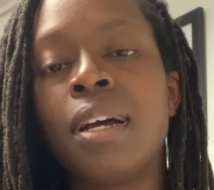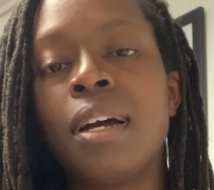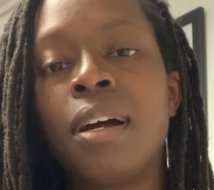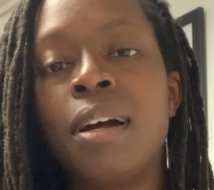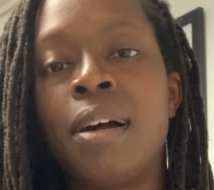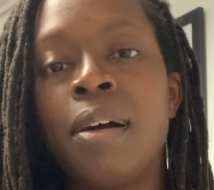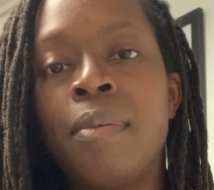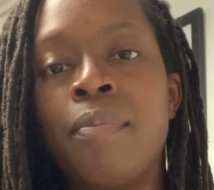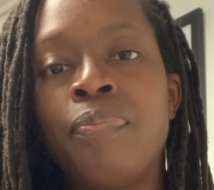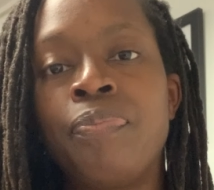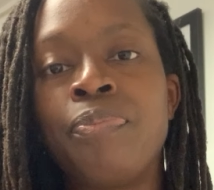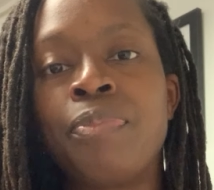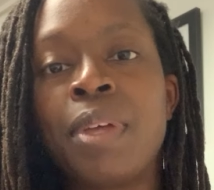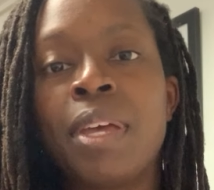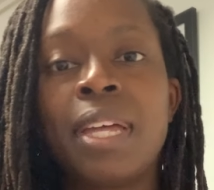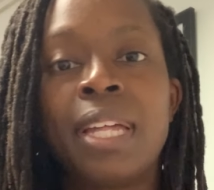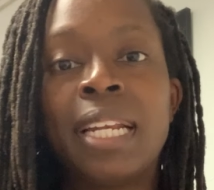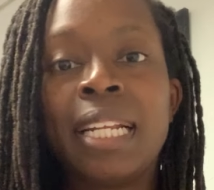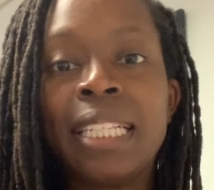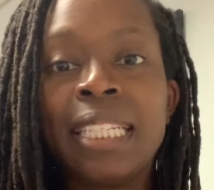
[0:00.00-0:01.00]
um,
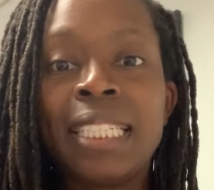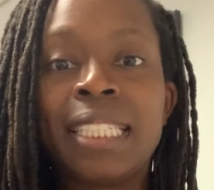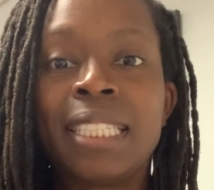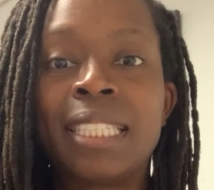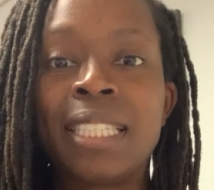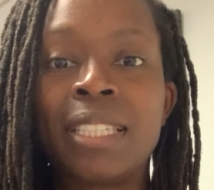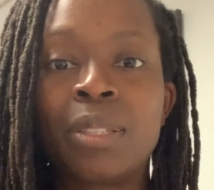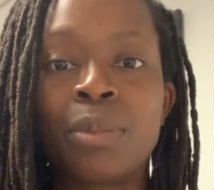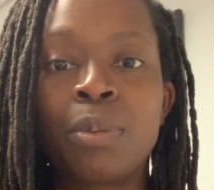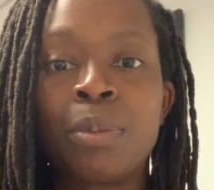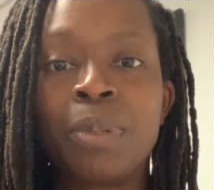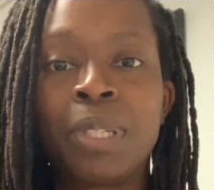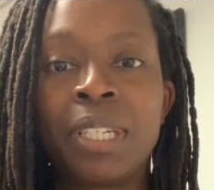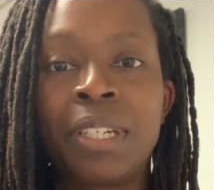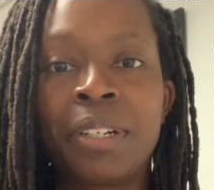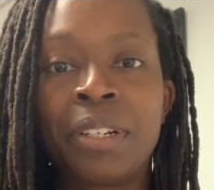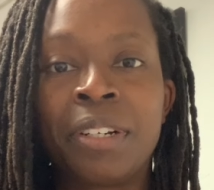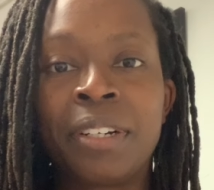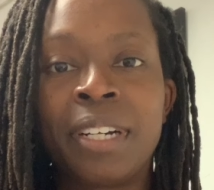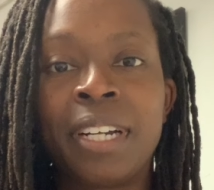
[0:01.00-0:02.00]
and at least this will be
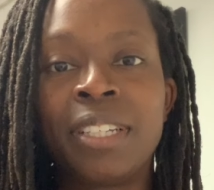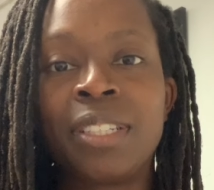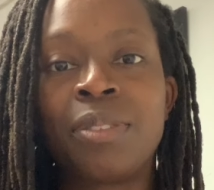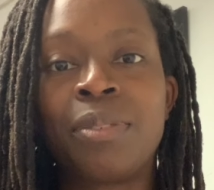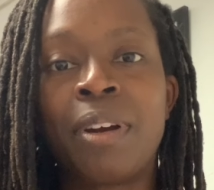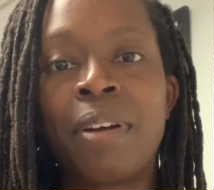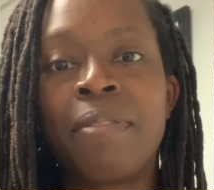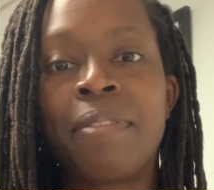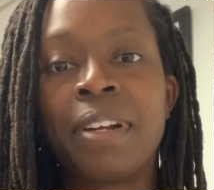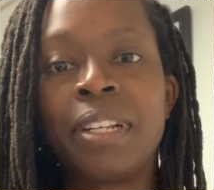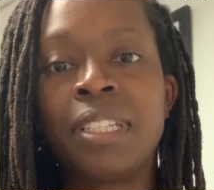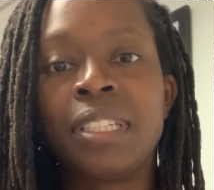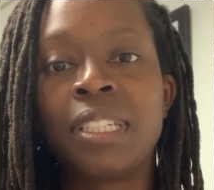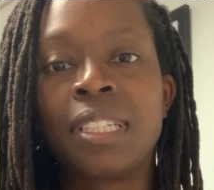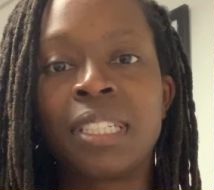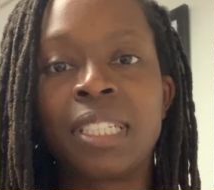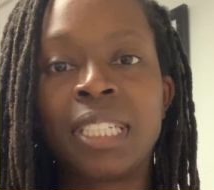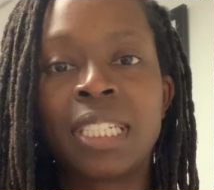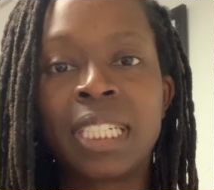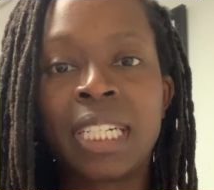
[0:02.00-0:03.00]
here as a reference
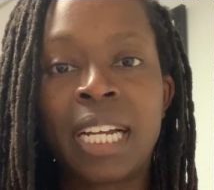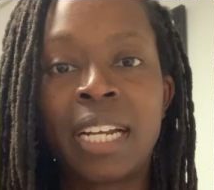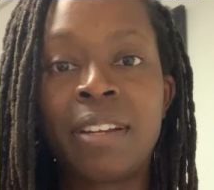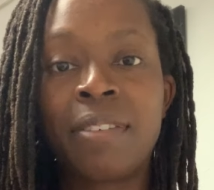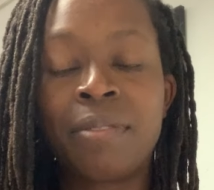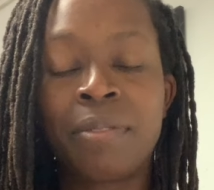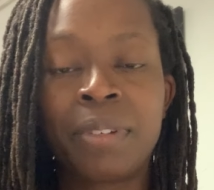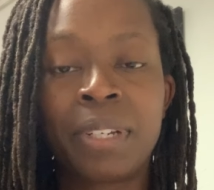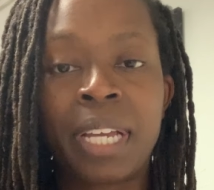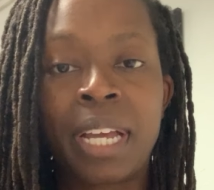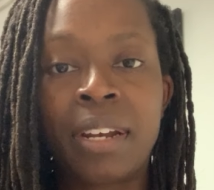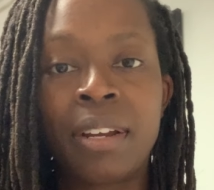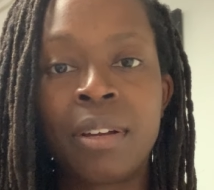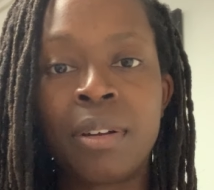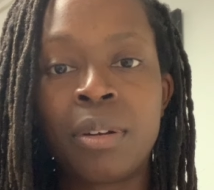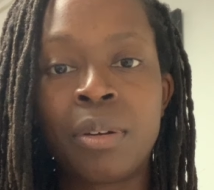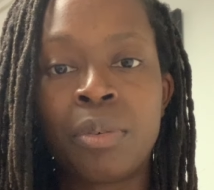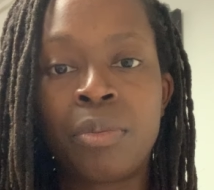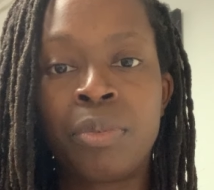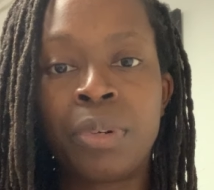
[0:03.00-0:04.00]
just to kind of get
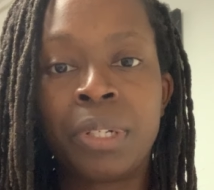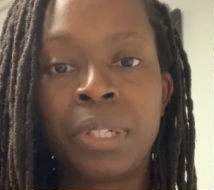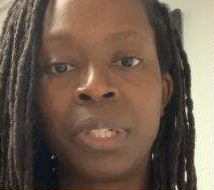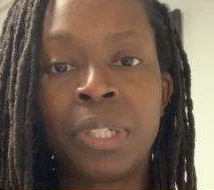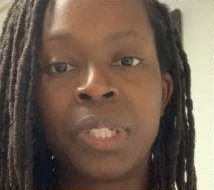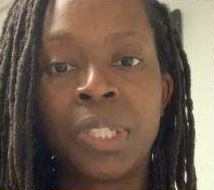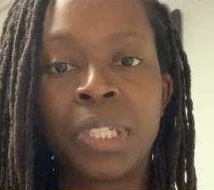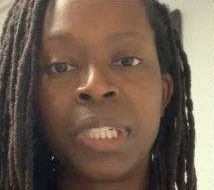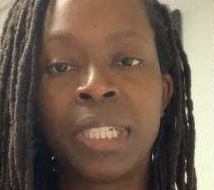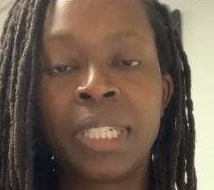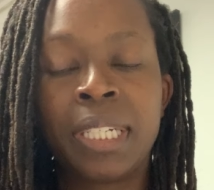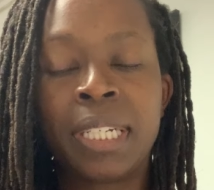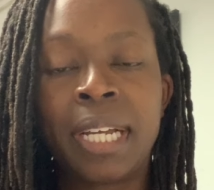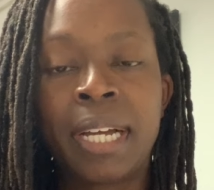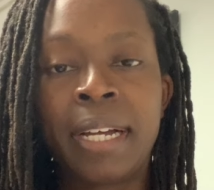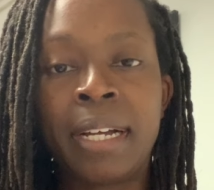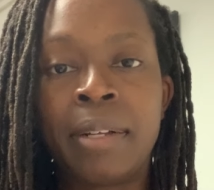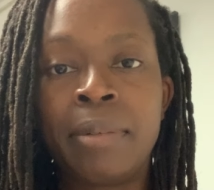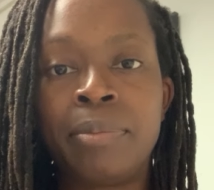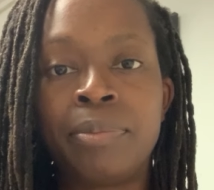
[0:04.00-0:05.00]
a really good
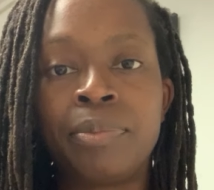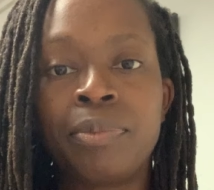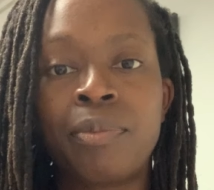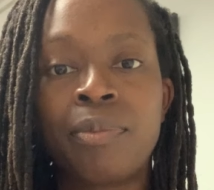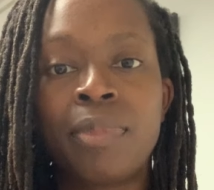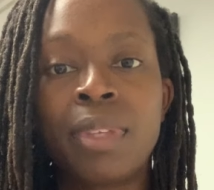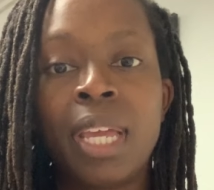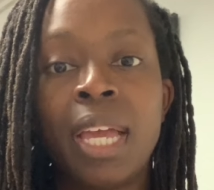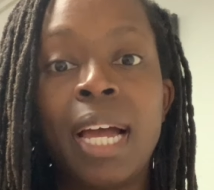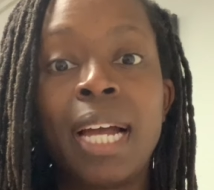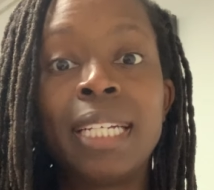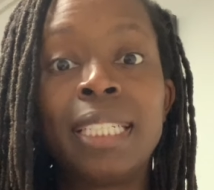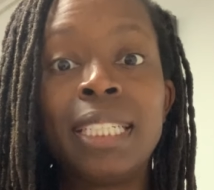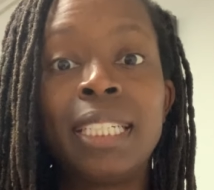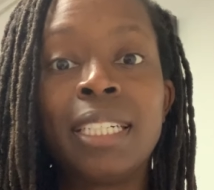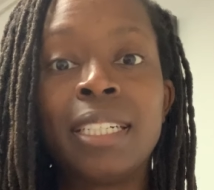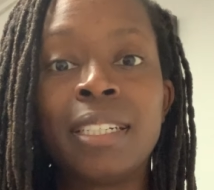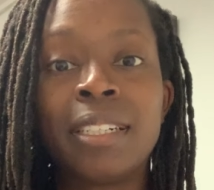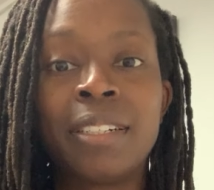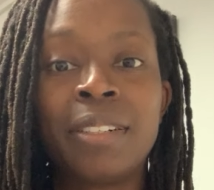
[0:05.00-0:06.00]
um,
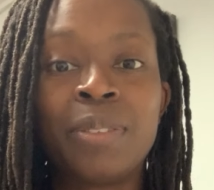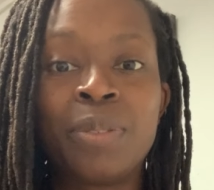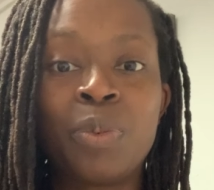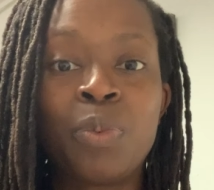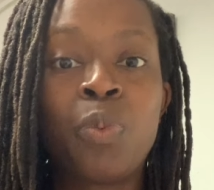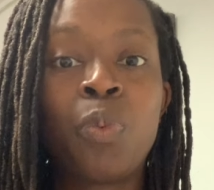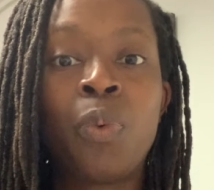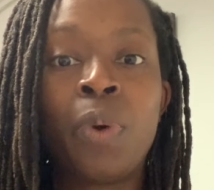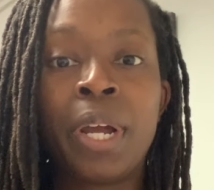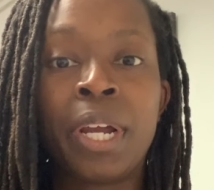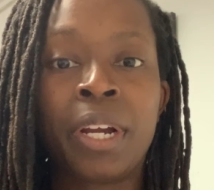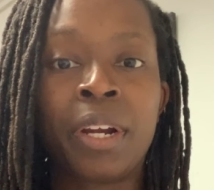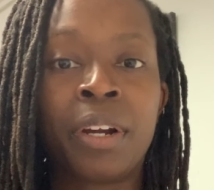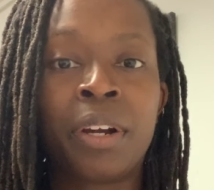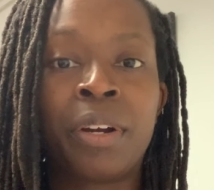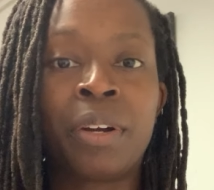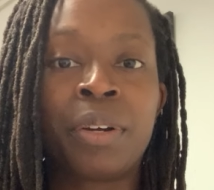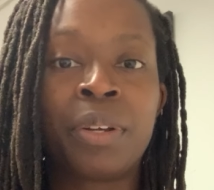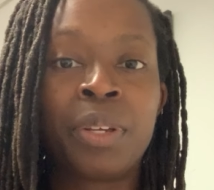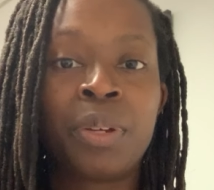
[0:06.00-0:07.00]
idea of
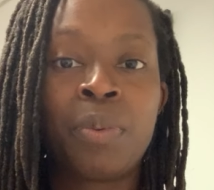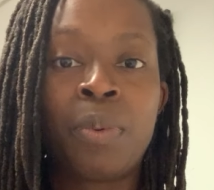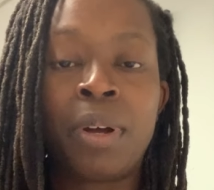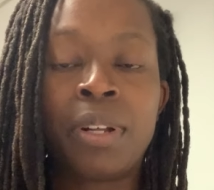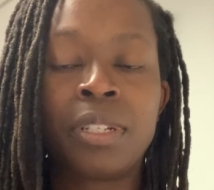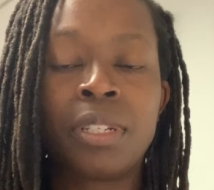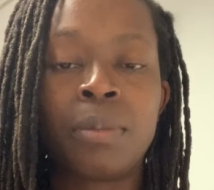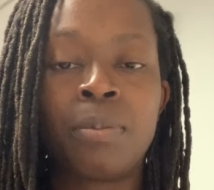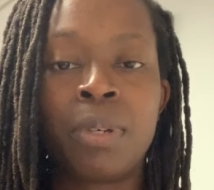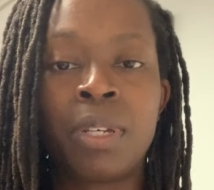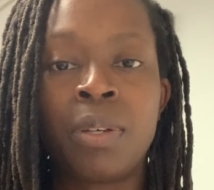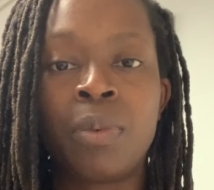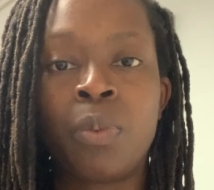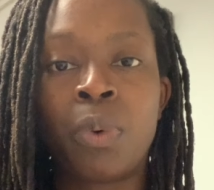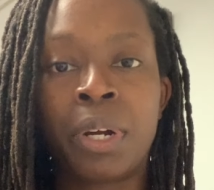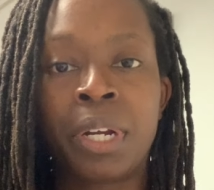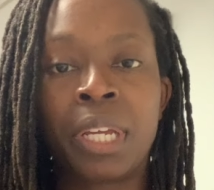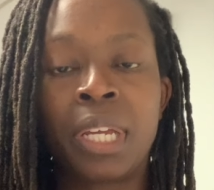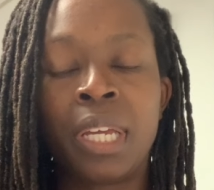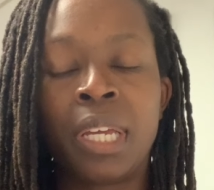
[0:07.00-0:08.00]
where you want to be
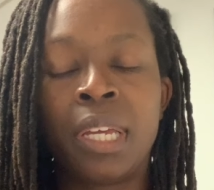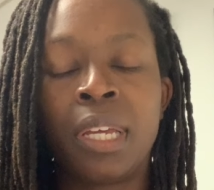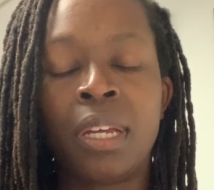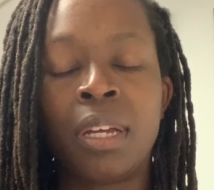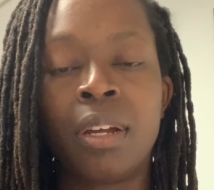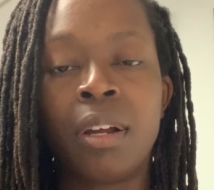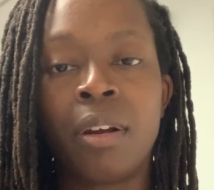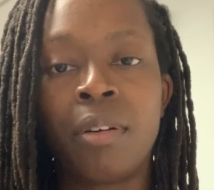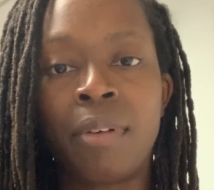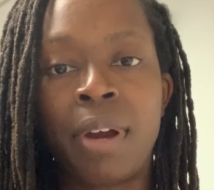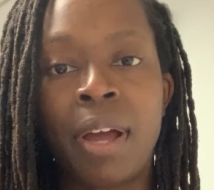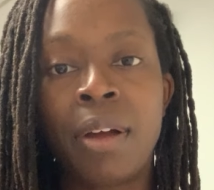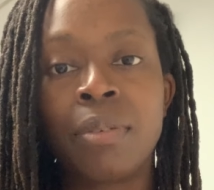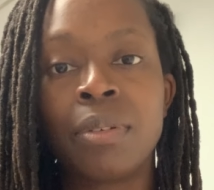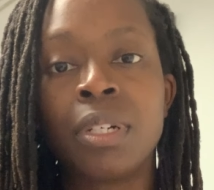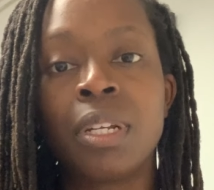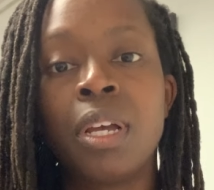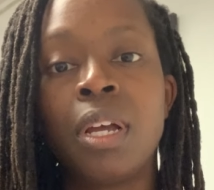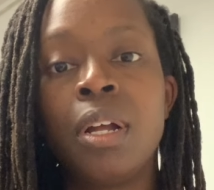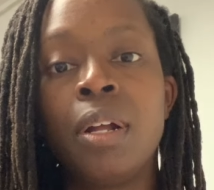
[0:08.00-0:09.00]
working
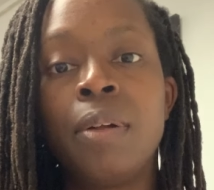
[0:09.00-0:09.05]
around.